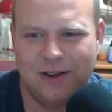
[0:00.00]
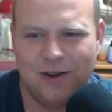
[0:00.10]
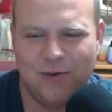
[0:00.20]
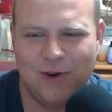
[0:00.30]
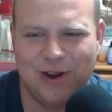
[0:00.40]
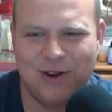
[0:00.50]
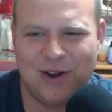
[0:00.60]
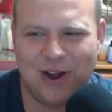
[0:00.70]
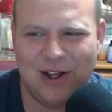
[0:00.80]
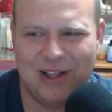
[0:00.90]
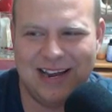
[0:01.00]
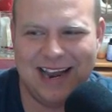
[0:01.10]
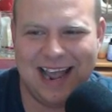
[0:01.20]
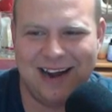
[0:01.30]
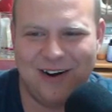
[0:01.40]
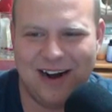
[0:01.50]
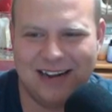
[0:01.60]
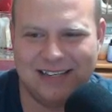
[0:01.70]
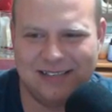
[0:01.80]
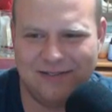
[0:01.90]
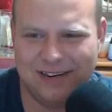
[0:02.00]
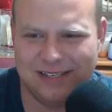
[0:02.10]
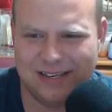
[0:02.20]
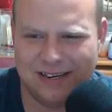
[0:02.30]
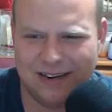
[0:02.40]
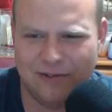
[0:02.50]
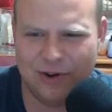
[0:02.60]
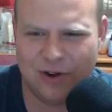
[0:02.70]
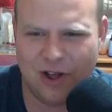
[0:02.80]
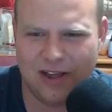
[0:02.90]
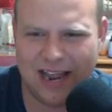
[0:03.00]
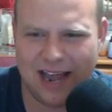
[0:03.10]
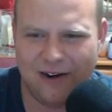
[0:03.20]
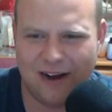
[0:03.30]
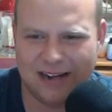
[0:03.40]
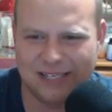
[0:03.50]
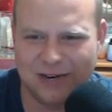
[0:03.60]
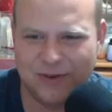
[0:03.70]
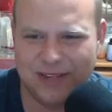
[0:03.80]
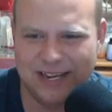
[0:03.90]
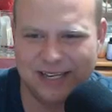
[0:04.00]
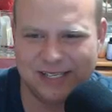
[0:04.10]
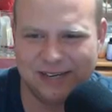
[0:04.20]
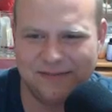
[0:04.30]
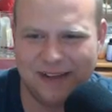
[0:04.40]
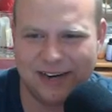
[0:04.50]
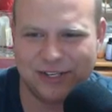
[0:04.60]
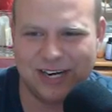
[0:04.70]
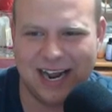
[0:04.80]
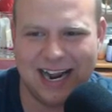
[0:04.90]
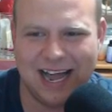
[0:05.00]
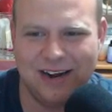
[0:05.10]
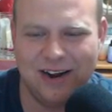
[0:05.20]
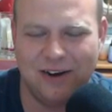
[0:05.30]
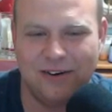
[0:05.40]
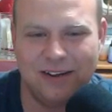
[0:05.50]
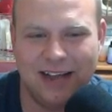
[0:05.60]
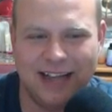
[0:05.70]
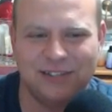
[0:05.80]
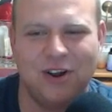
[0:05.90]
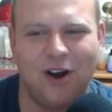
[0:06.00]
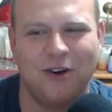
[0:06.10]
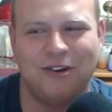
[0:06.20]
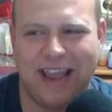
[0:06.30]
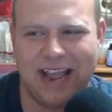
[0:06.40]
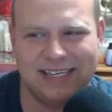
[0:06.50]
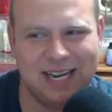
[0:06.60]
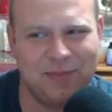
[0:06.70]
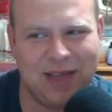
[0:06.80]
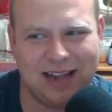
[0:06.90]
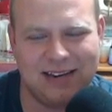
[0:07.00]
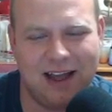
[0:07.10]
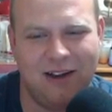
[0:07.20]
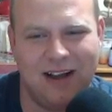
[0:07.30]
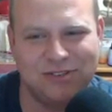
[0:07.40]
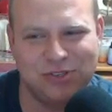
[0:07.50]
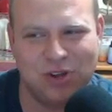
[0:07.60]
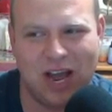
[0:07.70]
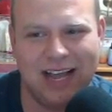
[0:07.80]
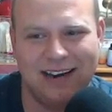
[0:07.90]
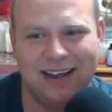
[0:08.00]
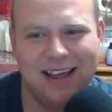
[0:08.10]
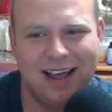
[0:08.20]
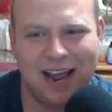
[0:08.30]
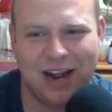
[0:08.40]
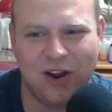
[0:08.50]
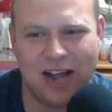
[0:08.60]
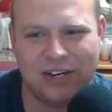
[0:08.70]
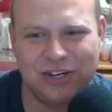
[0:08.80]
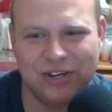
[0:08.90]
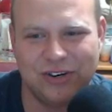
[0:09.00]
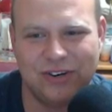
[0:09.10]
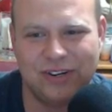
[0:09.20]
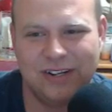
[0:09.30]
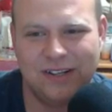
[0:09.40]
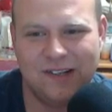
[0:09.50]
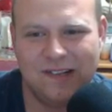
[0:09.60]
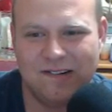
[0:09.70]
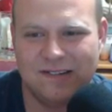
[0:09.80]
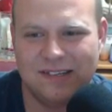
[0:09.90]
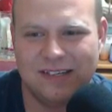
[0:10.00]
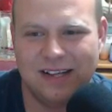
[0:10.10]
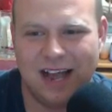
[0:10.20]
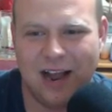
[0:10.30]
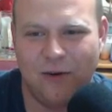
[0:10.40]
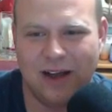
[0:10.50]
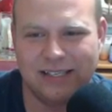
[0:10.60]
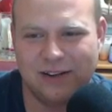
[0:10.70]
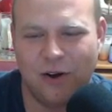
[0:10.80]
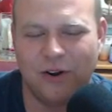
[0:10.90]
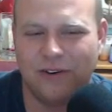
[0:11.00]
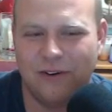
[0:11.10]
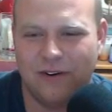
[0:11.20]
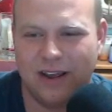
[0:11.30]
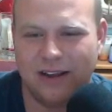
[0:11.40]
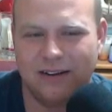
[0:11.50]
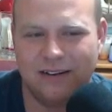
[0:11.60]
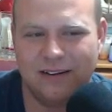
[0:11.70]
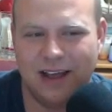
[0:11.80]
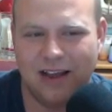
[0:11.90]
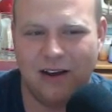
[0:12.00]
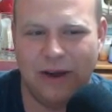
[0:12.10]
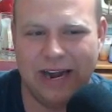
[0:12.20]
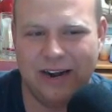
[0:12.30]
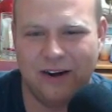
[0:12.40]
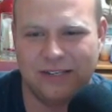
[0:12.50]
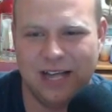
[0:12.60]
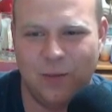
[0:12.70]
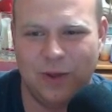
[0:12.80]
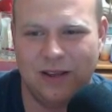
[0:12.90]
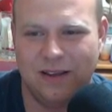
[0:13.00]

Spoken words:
What do you call an anorex? What is it? What do you call an anorexic with a yeast infection? I gotta know. I know you can't take it back now. I saw it. I caught you. I want to. Oh, okay. I want to know. Tell me.